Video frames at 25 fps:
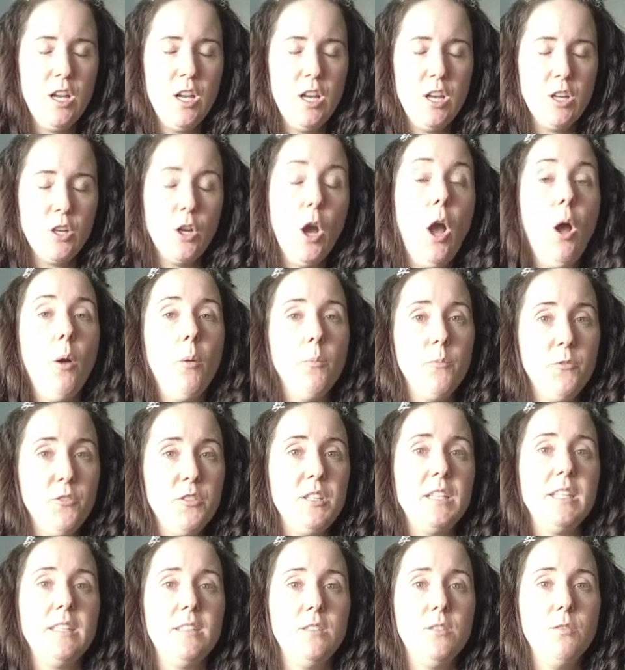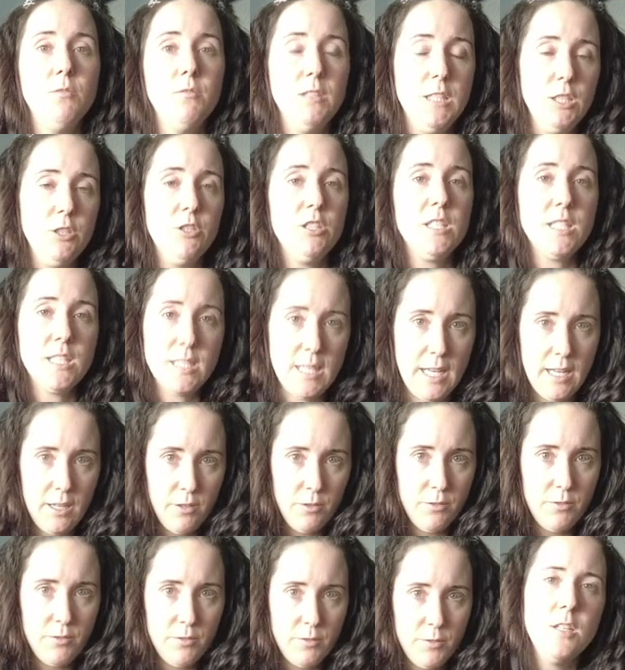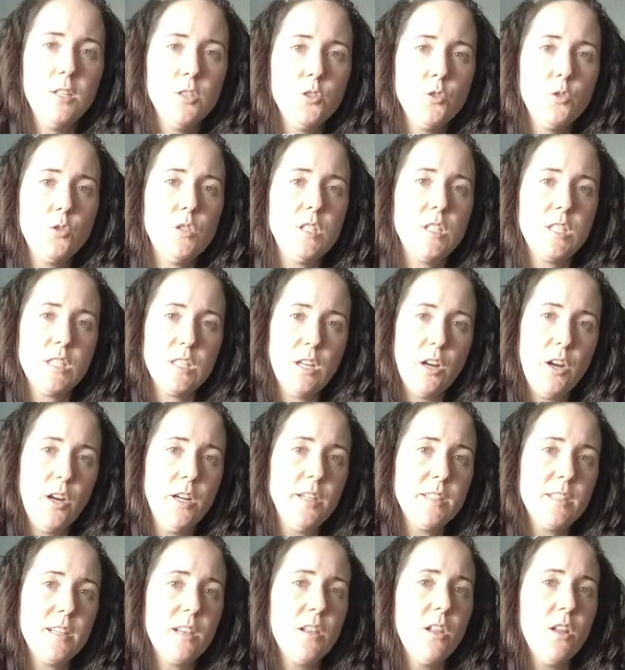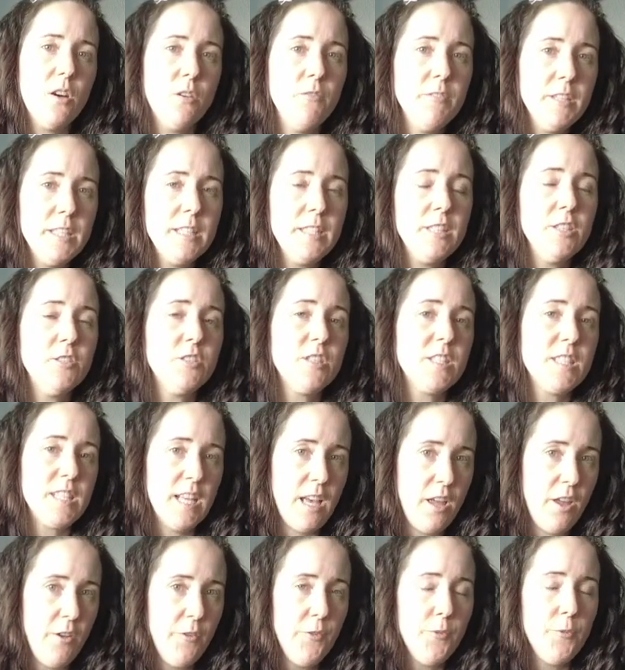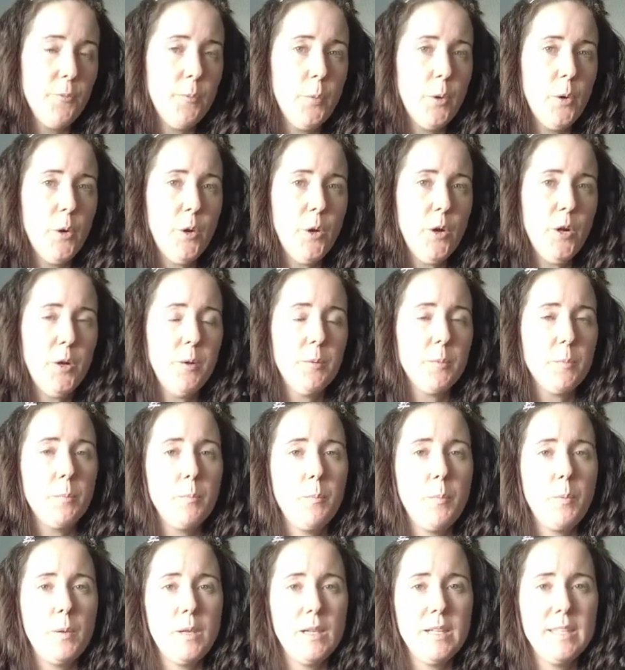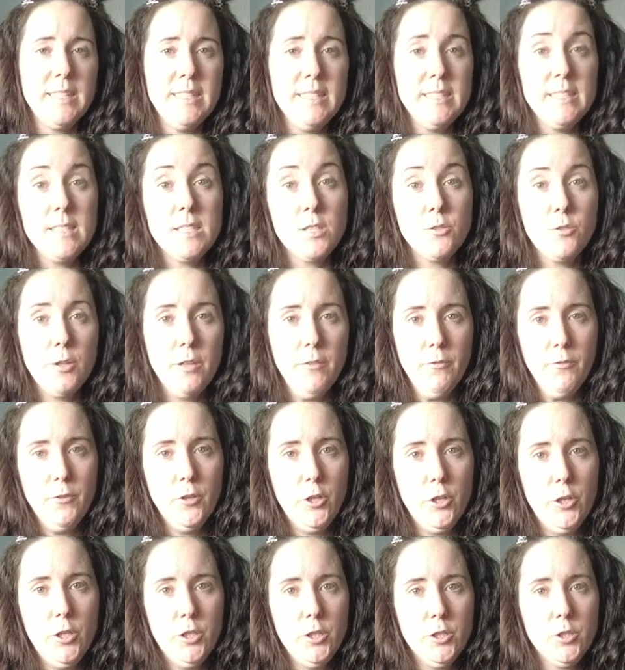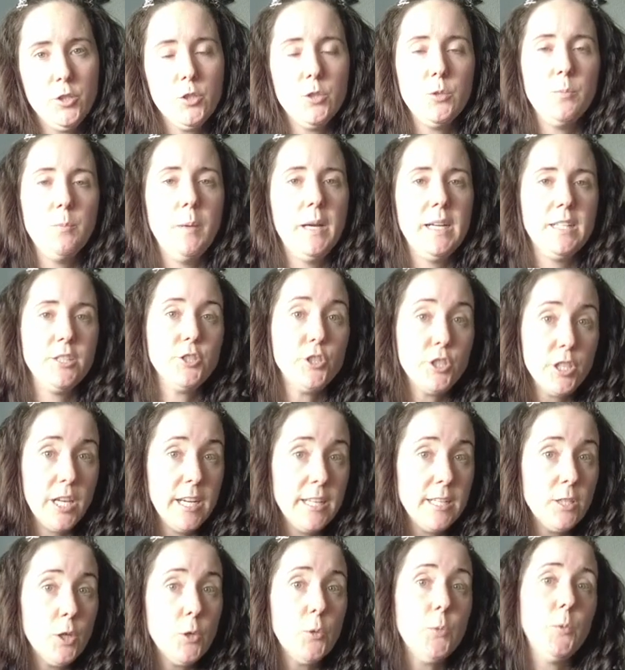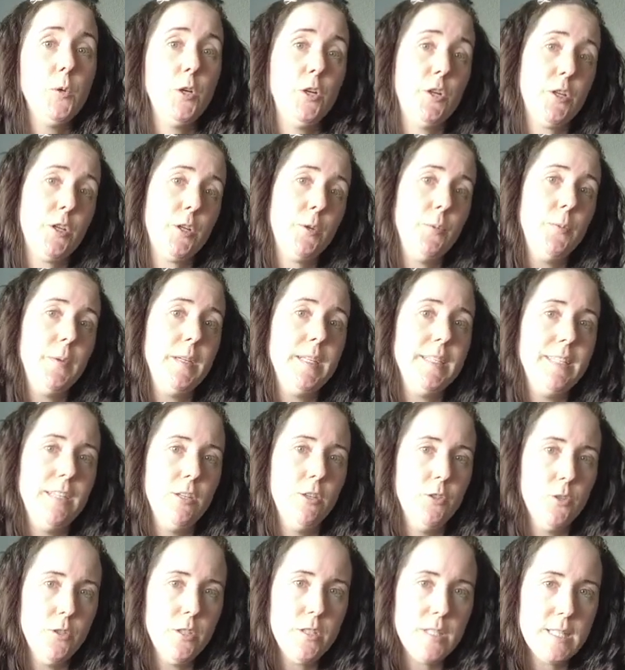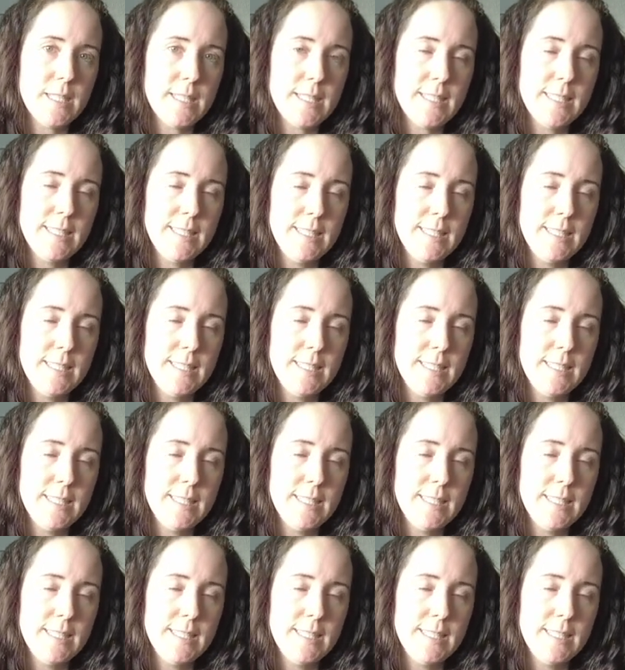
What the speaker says: confident with yourself. To start loving yourself more, please refer to my shadow work videos.